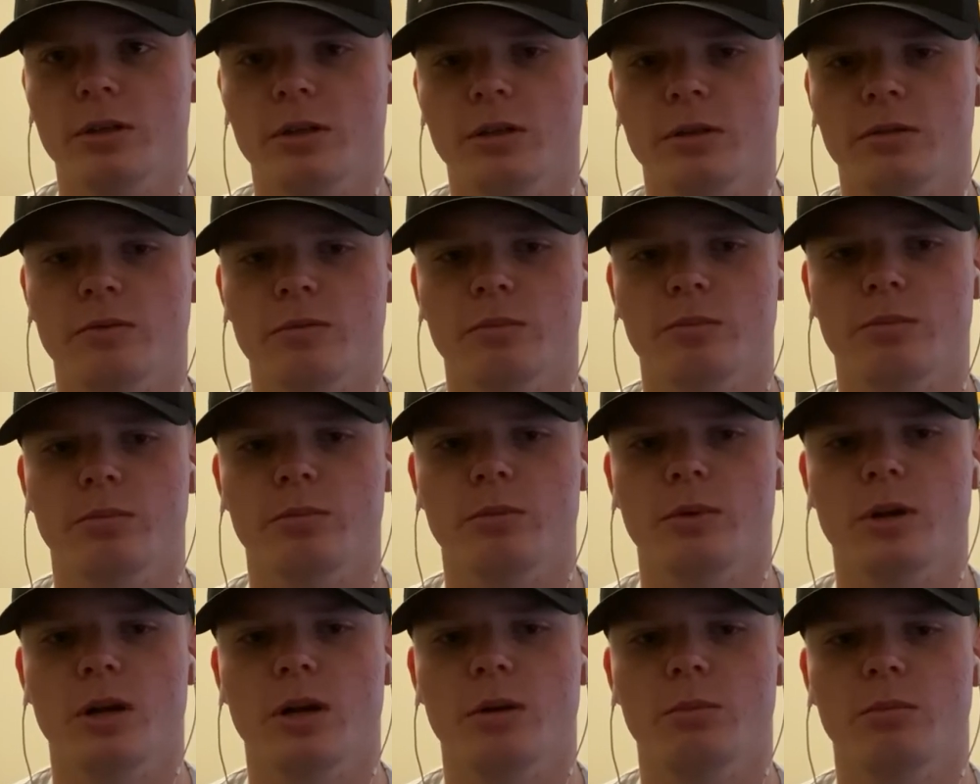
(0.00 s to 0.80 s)
have
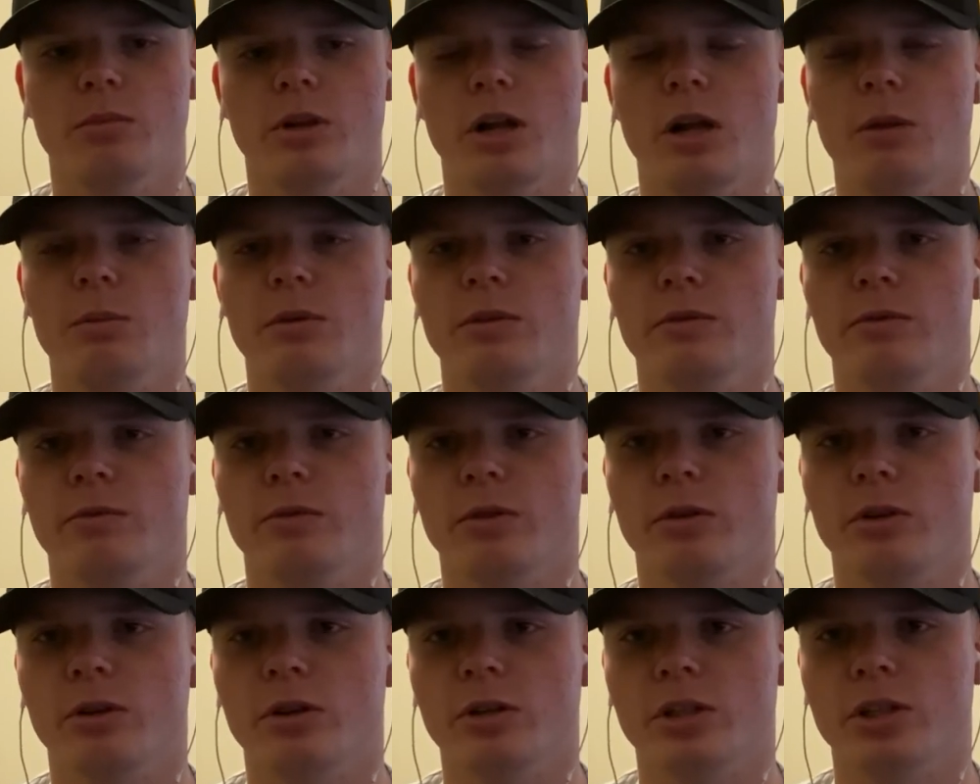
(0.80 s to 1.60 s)
probably
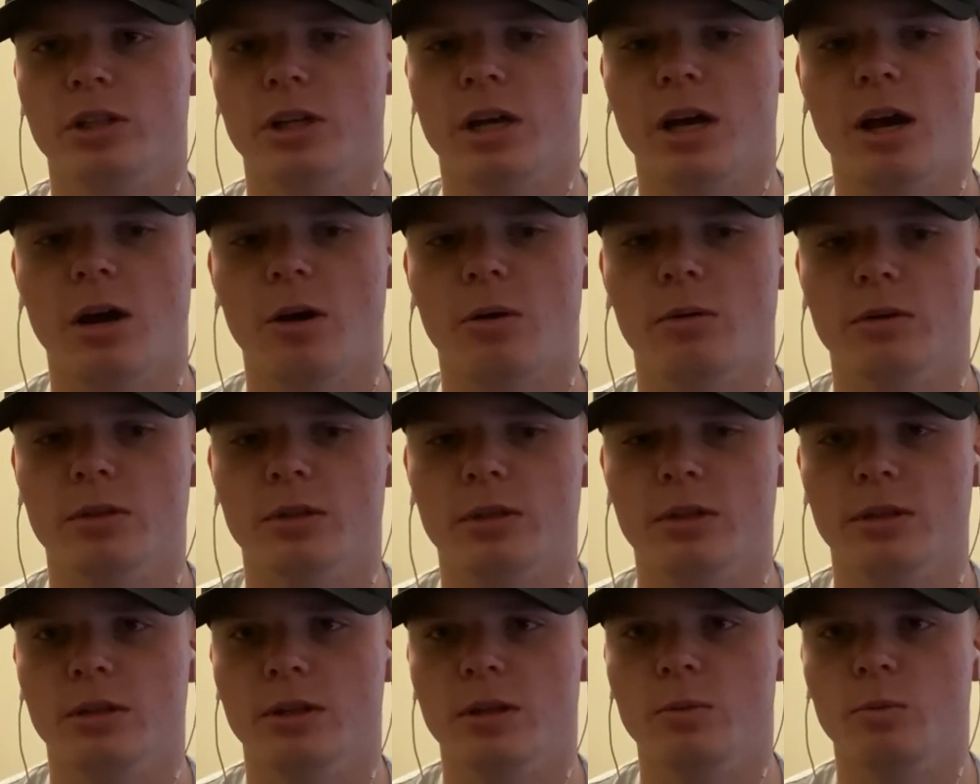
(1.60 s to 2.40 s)
furnished out
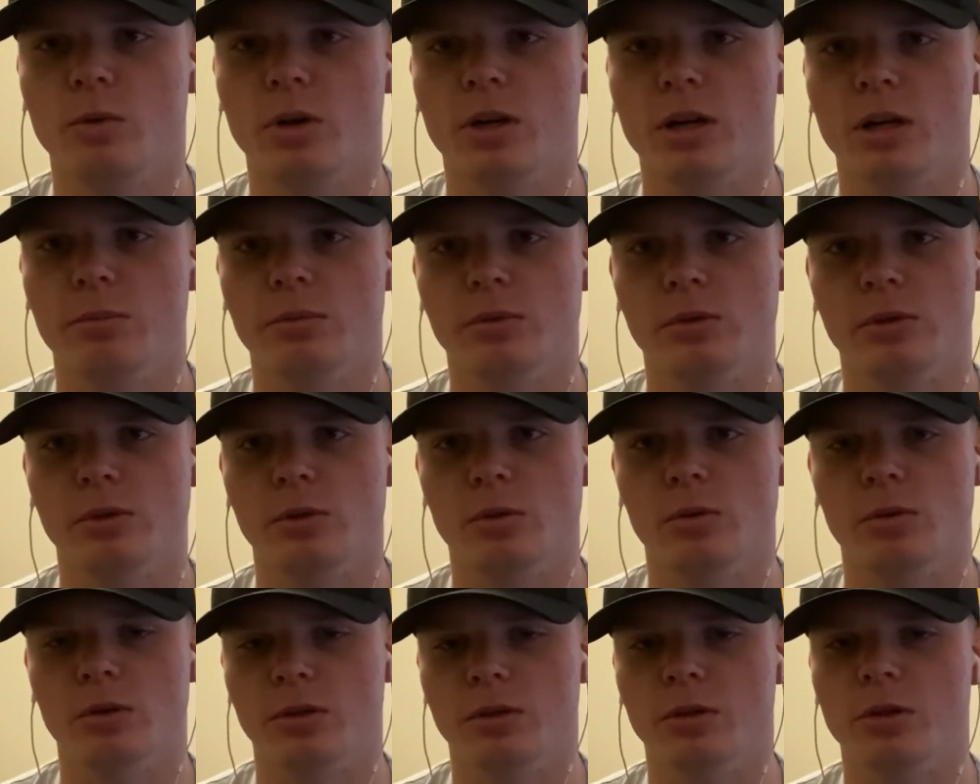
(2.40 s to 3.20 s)
in one
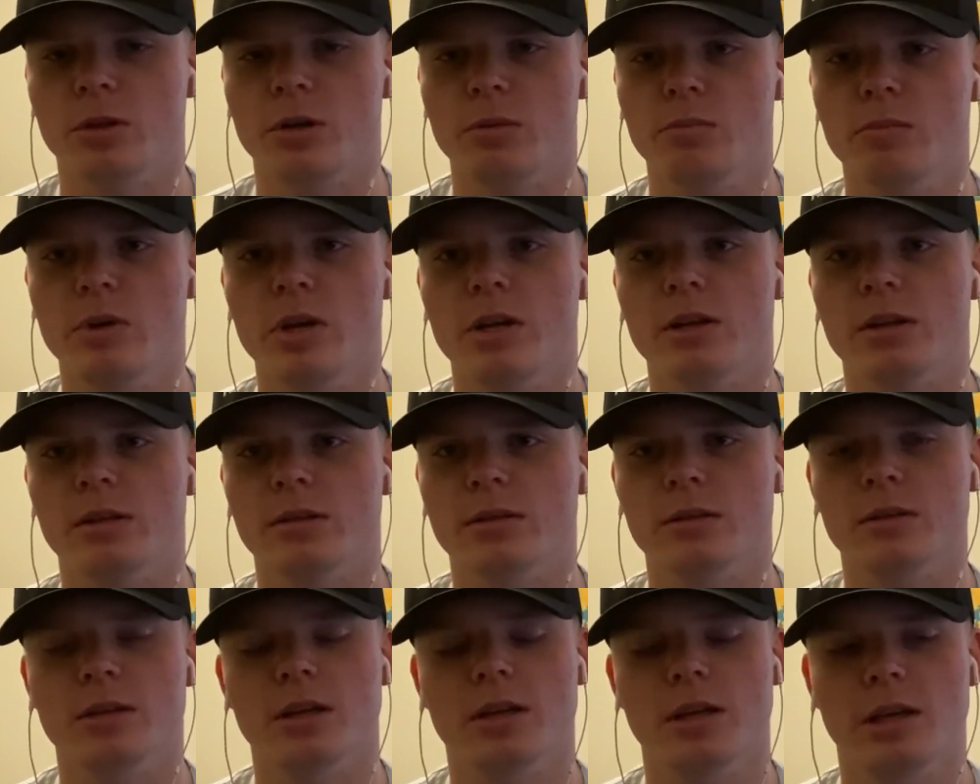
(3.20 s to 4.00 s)
episode in 30
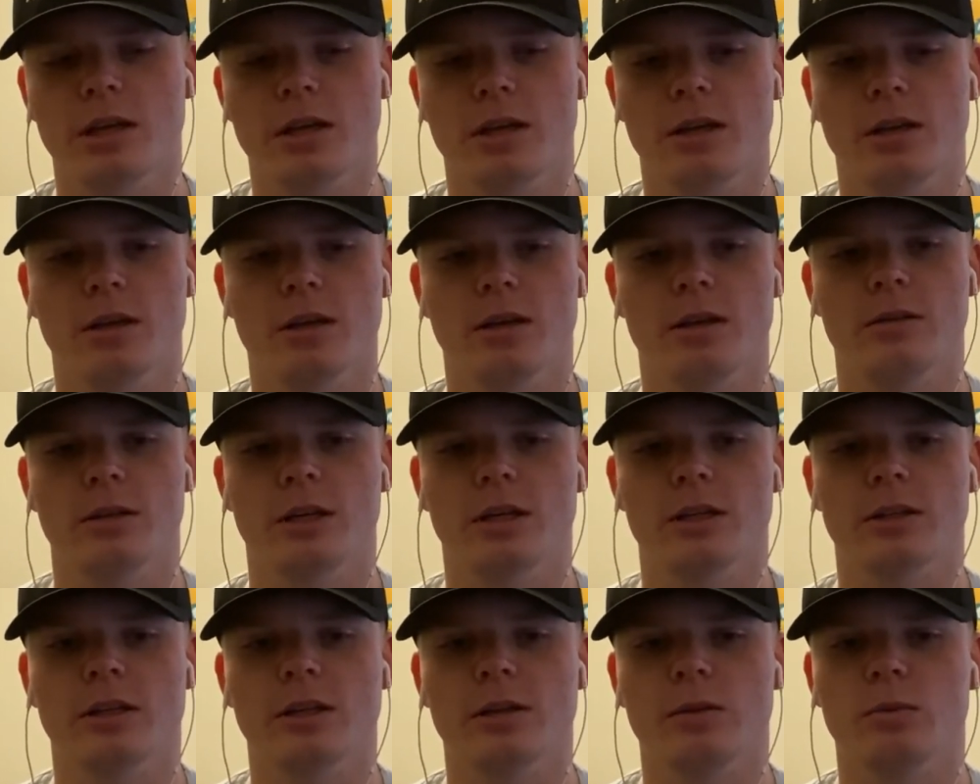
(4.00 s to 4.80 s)
minutes.
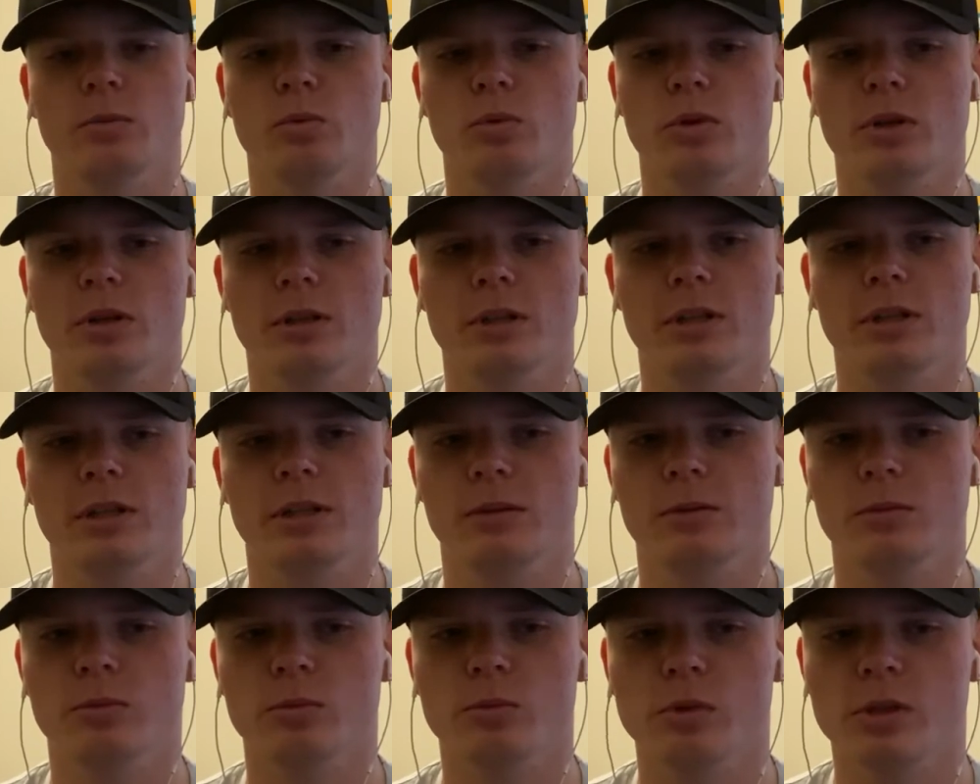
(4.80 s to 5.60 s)
Like they
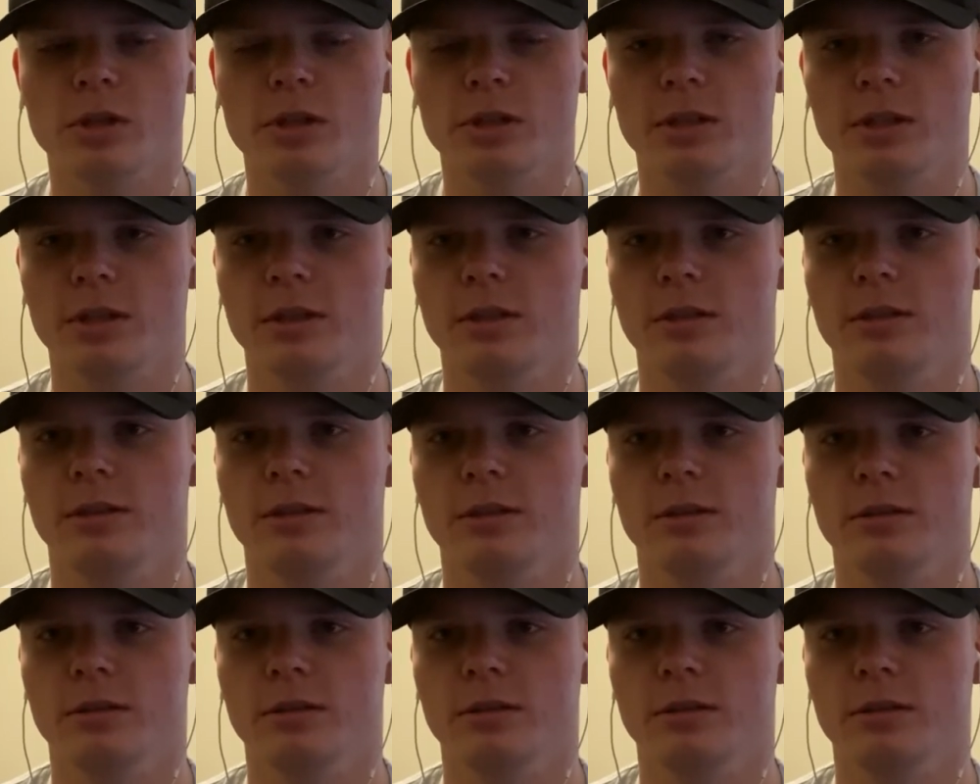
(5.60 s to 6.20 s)
really, really,